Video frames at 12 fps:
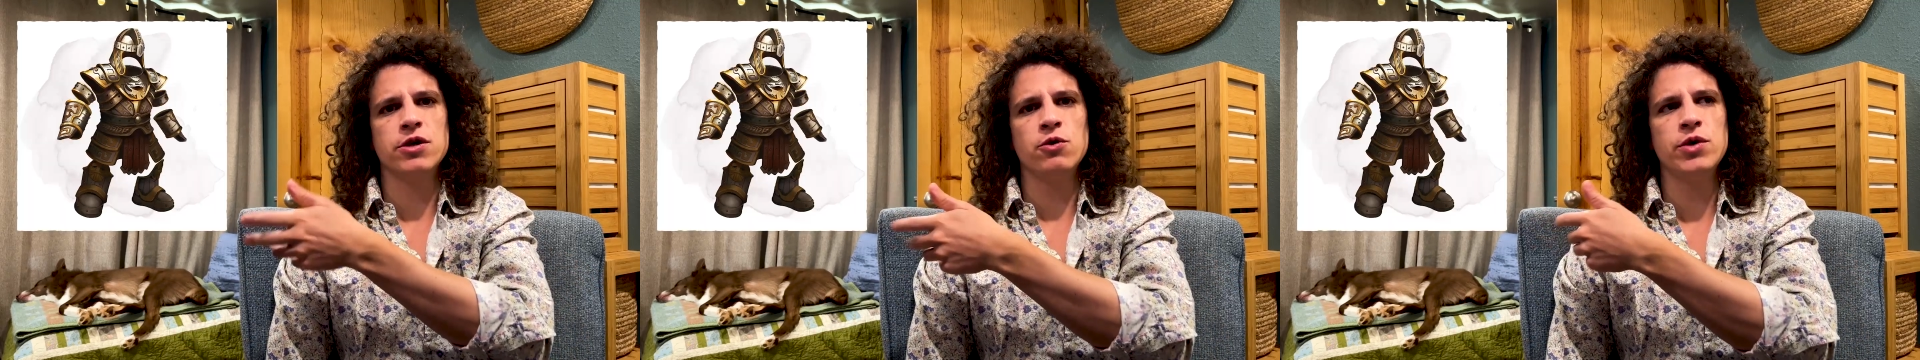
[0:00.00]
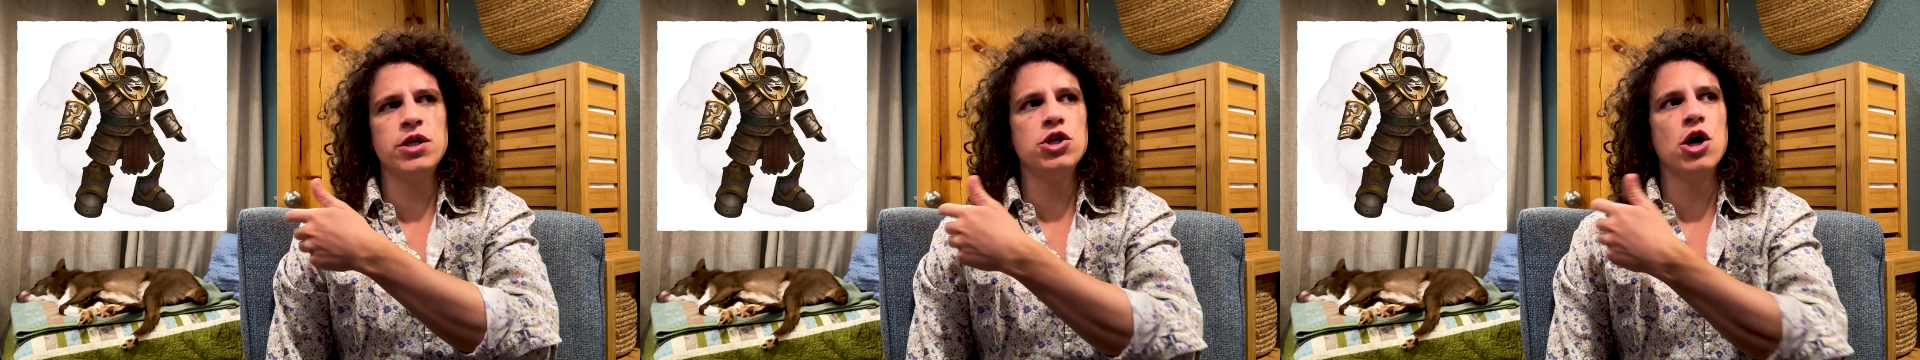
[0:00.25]

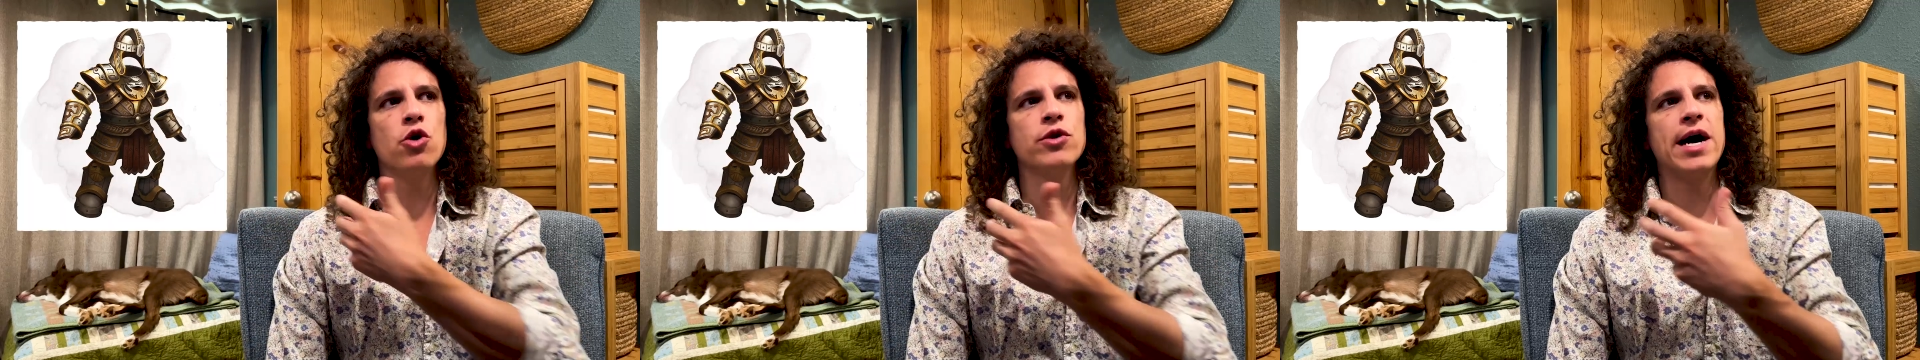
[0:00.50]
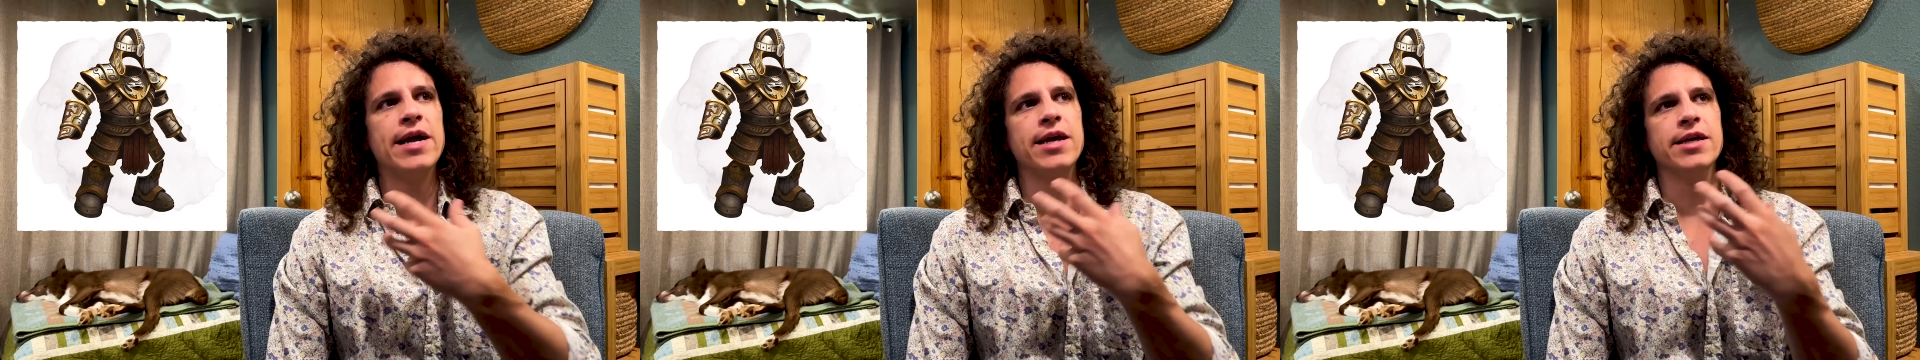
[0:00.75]
We know
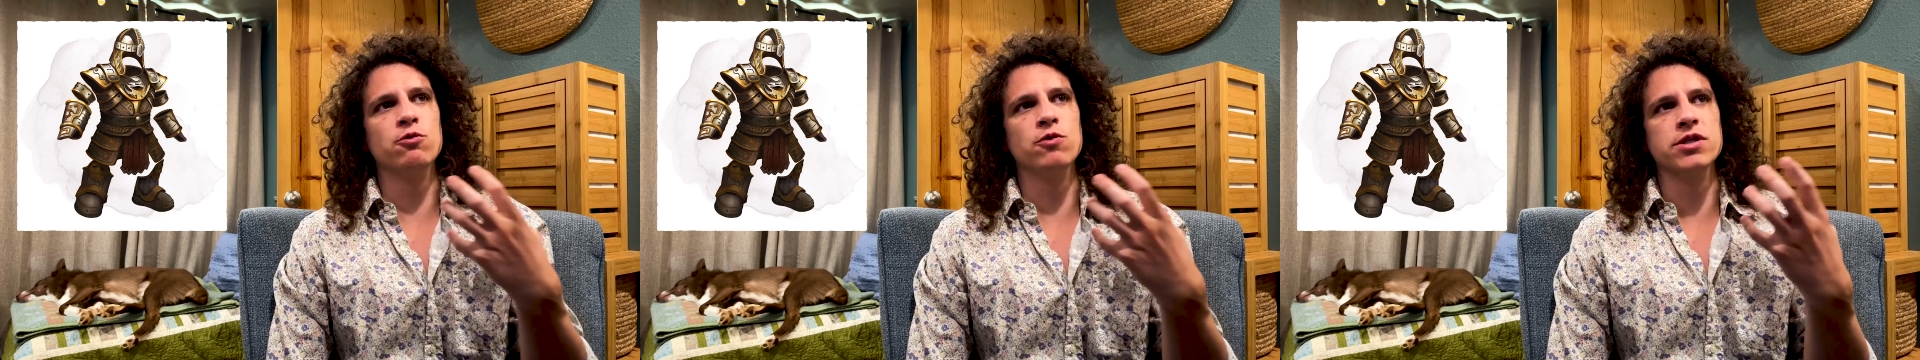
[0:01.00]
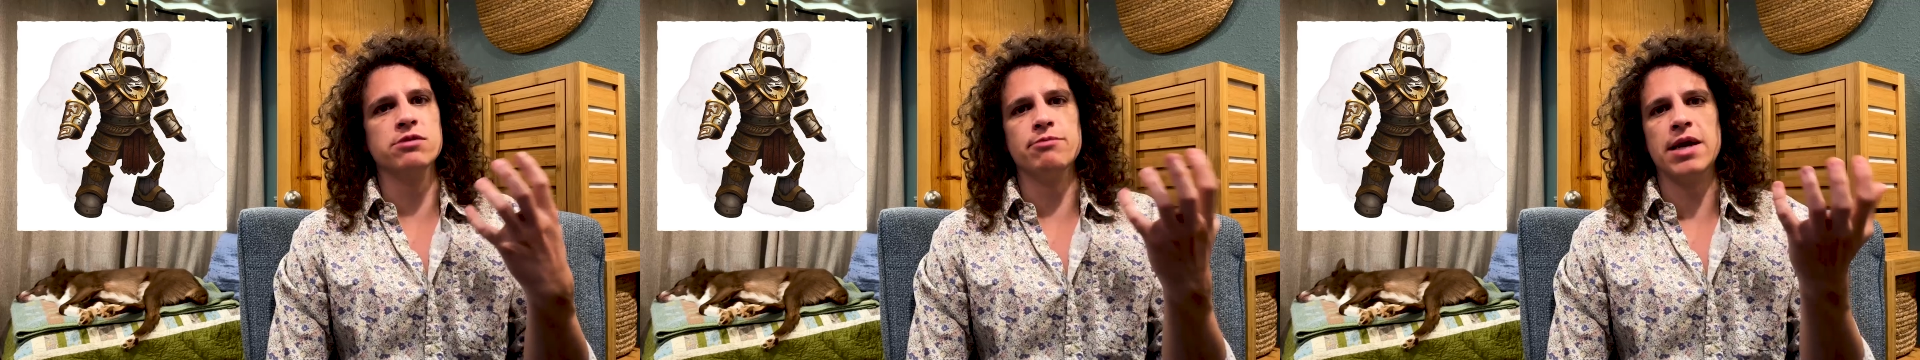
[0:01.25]
that it
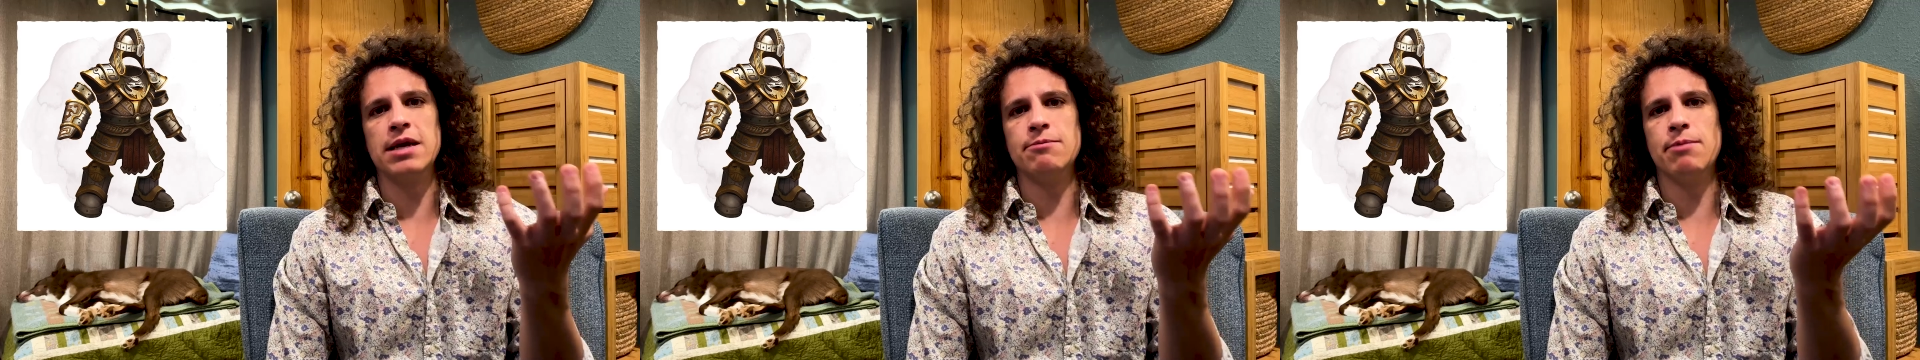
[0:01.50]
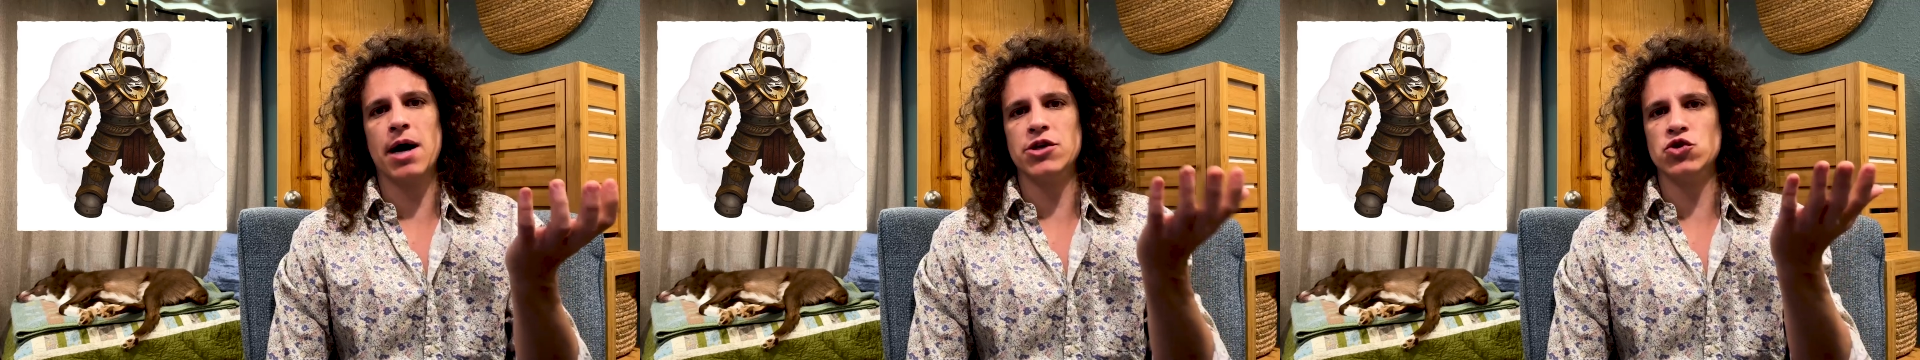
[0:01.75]
was made
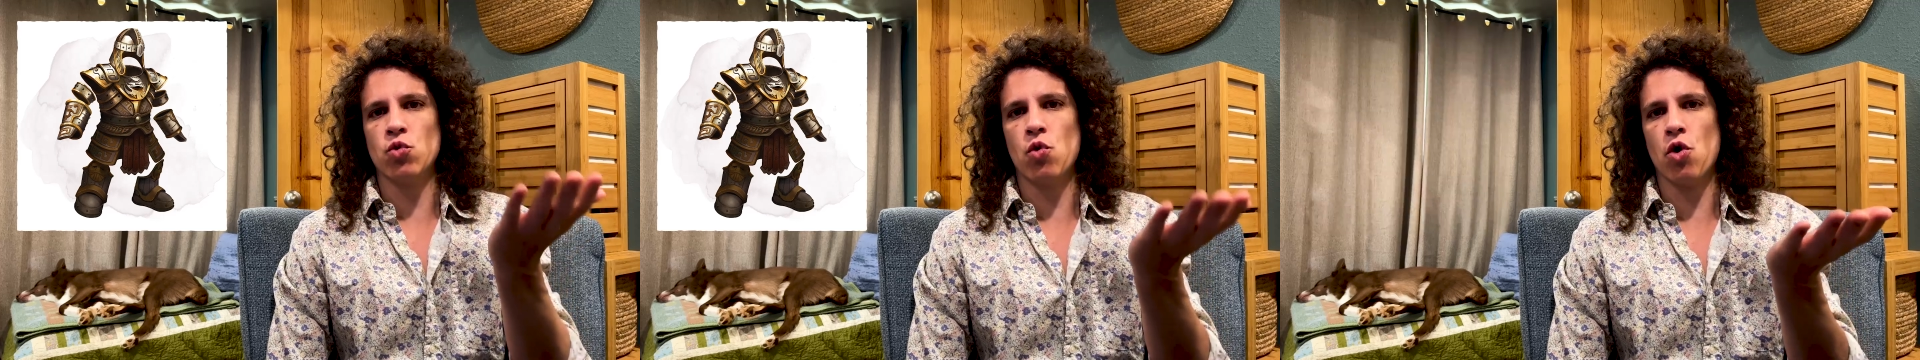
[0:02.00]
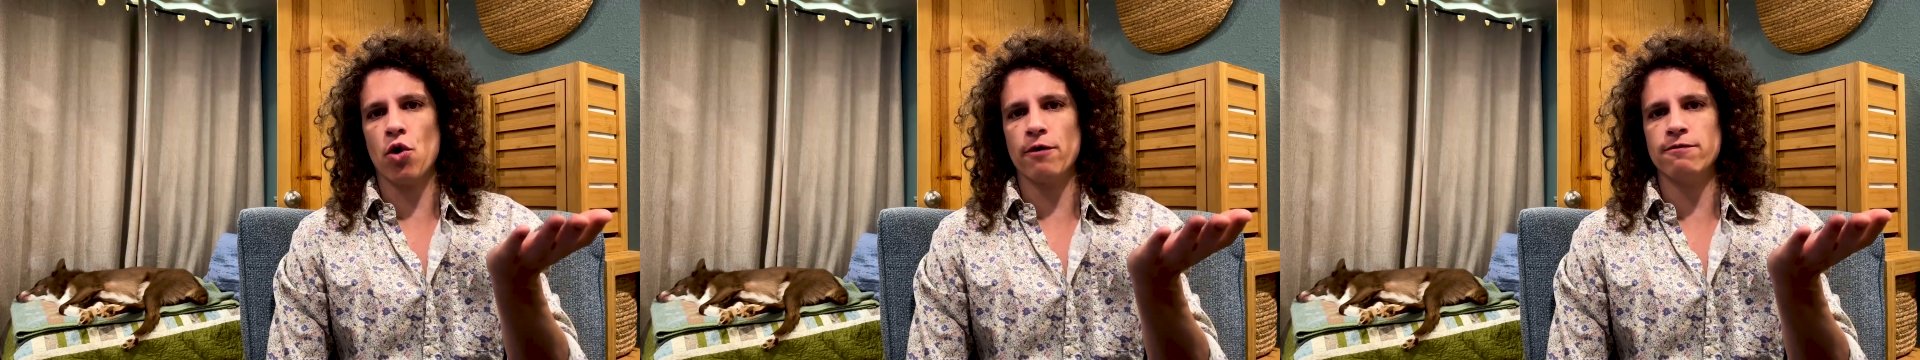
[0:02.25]
by
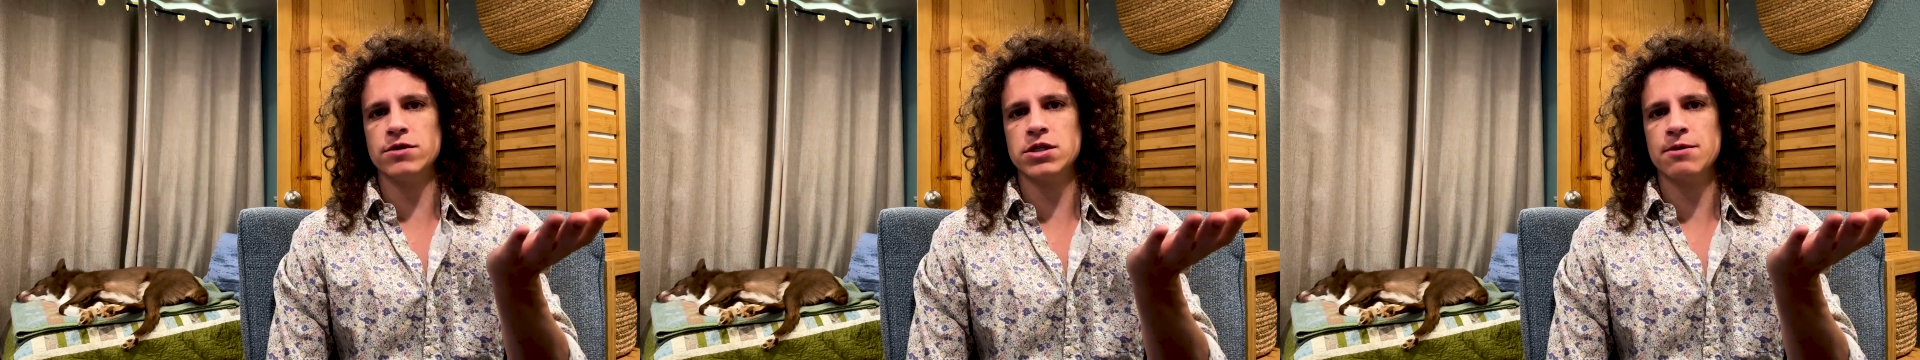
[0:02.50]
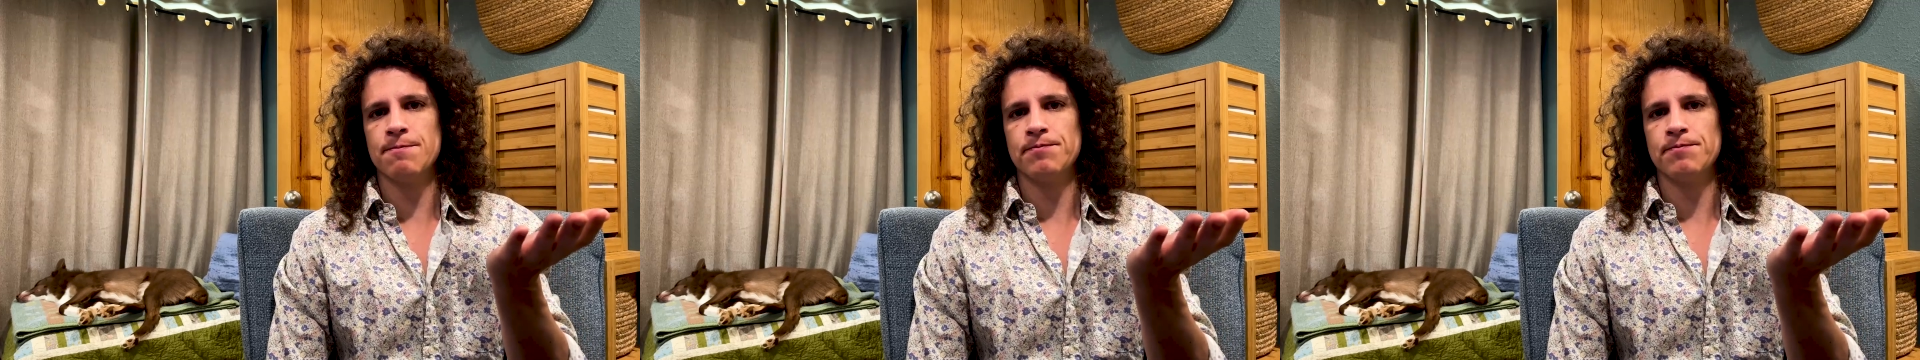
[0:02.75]
dwarves,